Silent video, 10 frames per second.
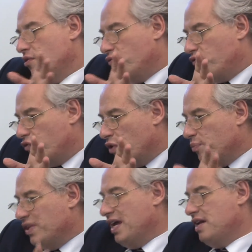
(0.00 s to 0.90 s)

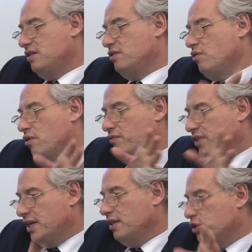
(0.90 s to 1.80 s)
from the end of
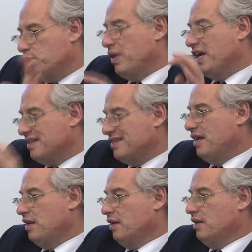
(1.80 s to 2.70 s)
the English bank
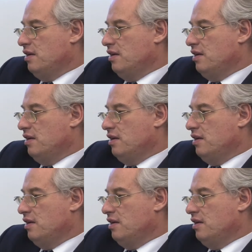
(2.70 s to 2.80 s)
selling.